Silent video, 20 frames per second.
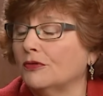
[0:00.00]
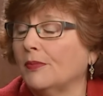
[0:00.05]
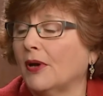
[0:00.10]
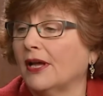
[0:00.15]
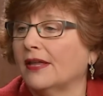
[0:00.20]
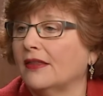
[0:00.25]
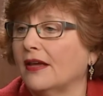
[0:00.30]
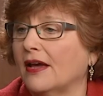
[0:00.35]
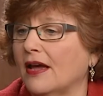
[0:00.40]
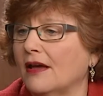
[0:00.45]

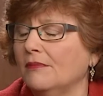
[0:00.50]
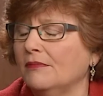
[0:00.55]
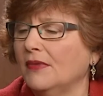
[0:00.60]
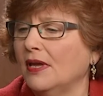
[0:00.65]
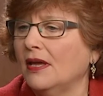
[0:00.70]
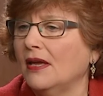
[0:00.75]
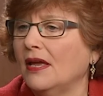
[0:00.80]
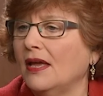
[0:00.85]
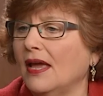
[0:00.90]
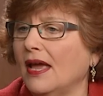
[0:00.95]
by them
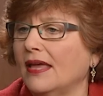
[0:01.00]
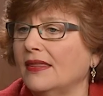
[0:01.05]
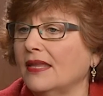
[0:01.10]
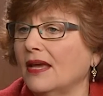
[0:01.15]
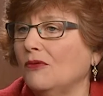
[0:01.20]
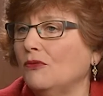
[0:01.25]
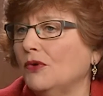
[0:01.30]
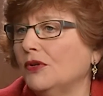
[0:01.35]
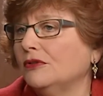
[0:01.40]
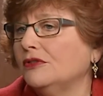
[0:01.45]
and
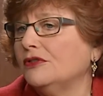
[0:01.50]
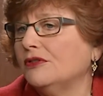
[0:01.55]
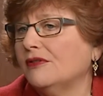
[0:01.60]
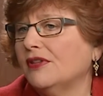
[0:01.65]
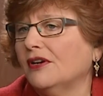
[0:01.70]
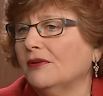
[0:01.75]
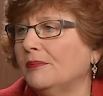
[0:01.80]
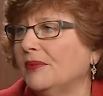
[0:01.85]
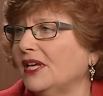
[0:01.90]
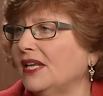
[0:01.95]
that will do
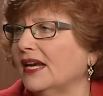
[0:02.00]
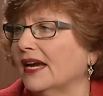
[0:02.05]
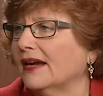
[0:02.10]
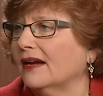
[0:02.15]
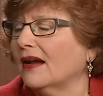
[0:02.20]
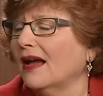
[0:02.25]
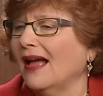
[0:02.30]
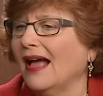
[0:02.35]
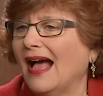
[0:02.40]
their bidding.